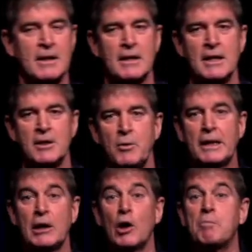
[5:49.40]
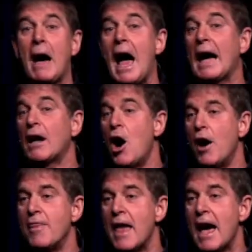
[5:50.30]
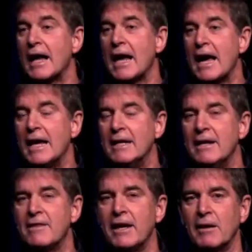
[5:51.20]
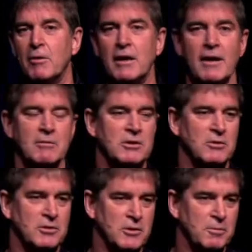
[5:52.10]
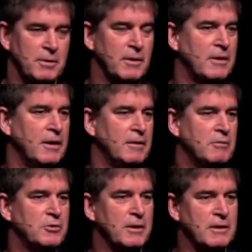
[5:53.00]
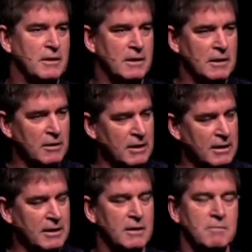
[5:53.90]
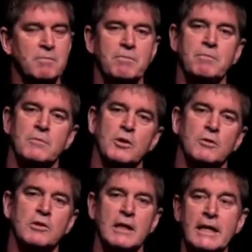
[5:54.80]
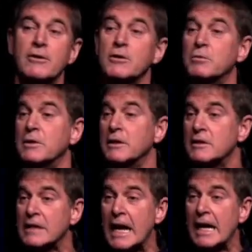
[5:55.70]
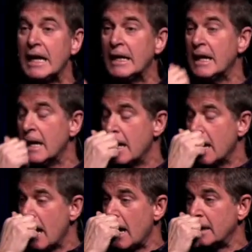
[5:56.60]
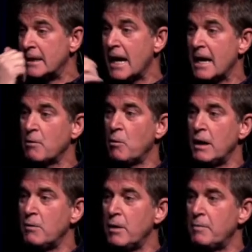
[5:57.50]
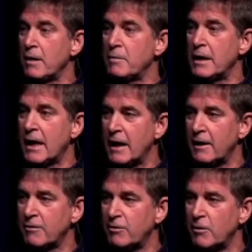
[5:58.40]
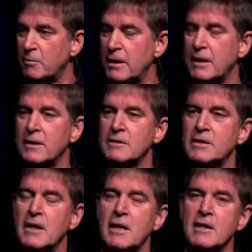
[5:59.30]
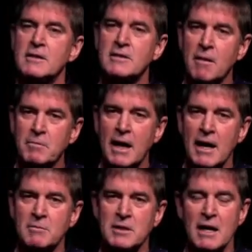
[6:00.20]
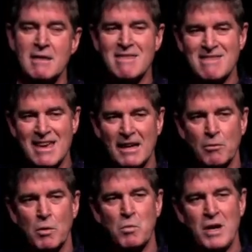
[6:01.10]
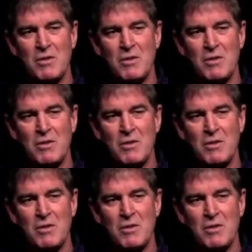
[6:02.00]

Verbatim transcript: You know, we can look back on that and think, wow, that was so stupid, and treat, look at the church leaders with disdain and yet, we, we better be careful because sometimes I think when we were